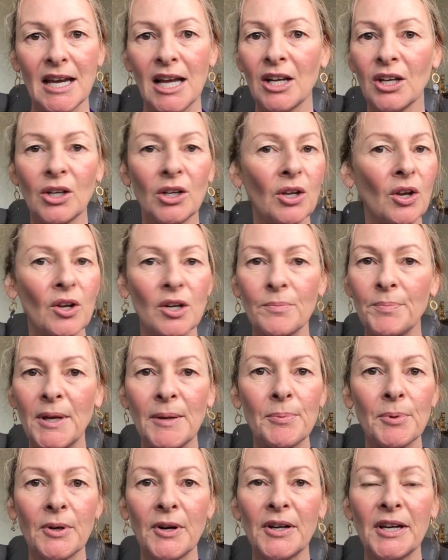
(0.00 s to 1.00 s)
A lot of
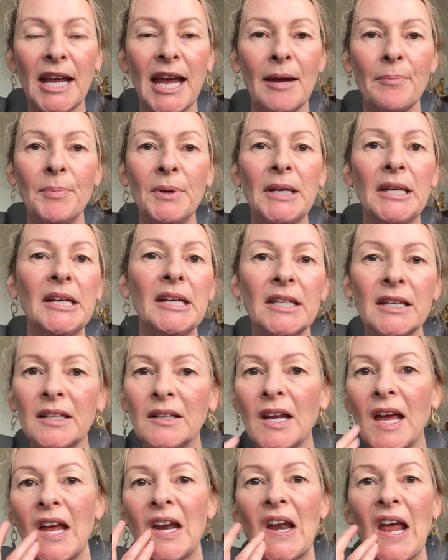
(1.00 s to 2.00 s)
people are unhappy
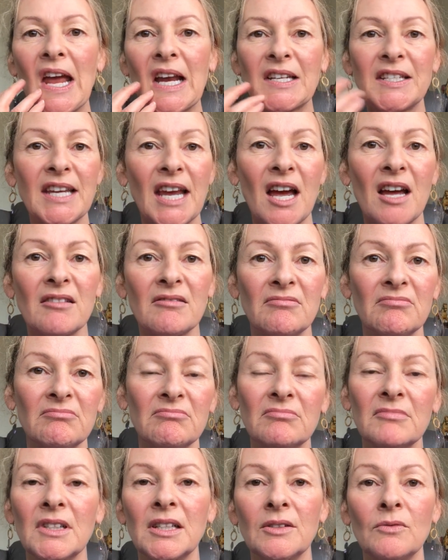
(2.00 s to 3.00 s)
and act out
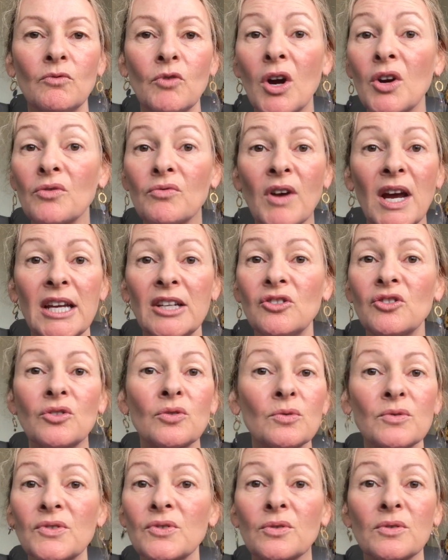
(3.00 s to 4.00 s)
and road rage and
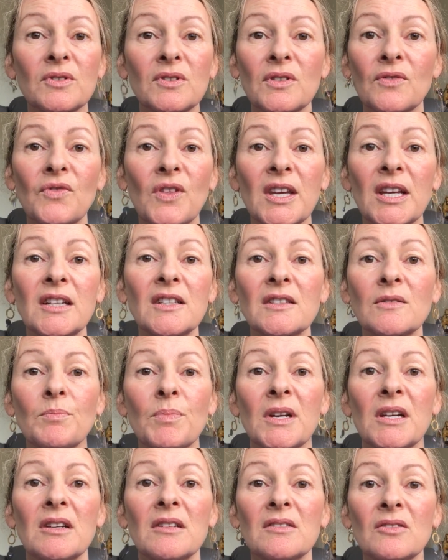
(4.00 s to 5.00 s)
all sorts of things,
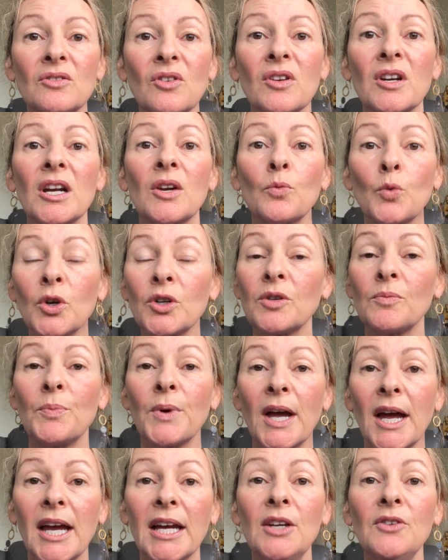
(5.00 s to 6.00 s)
but it's not unwanted
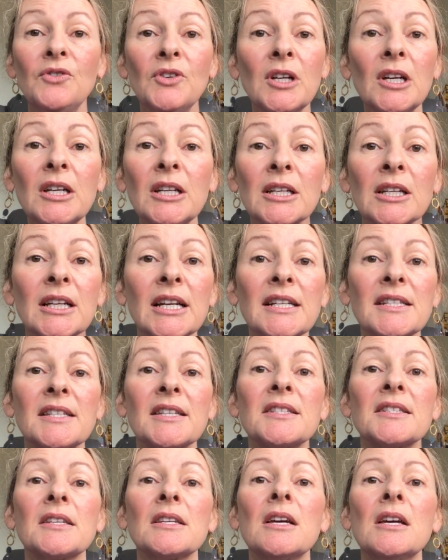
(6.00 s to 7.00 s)
behavior unless
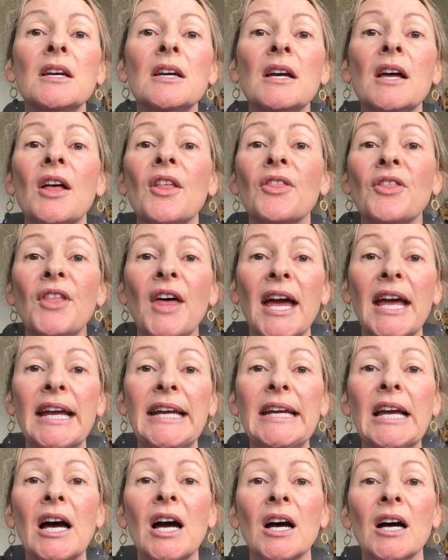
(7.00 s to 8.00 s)

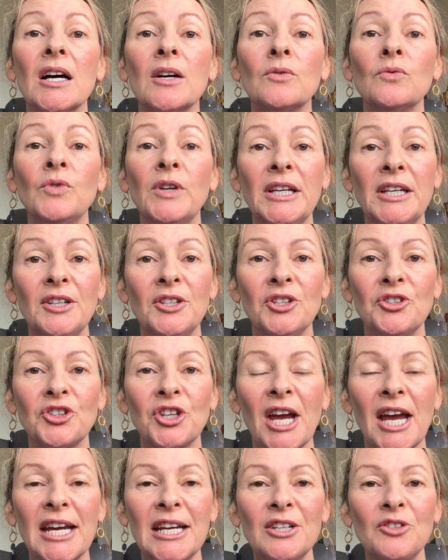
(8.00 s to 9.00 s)
they are ready to
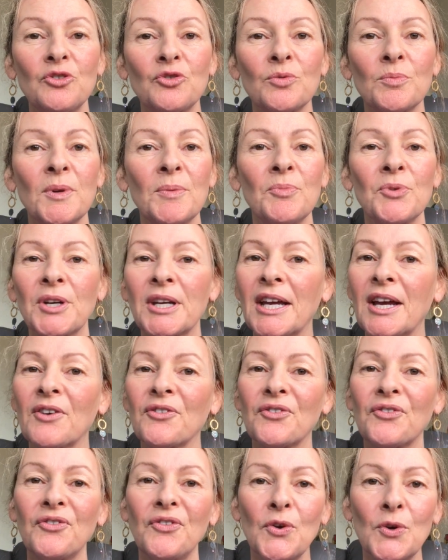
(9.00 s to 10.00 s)
change. Remembering our
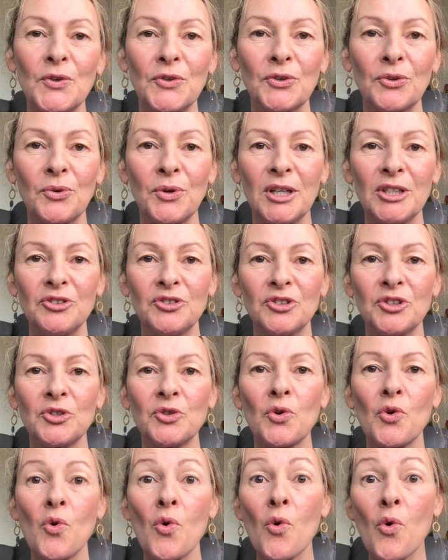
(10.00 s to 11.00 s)
first
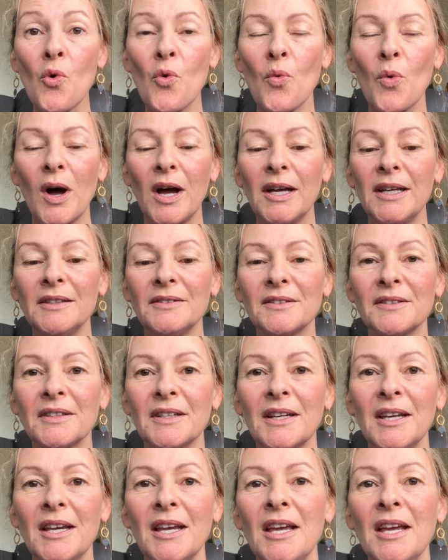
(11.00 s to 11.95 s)
question always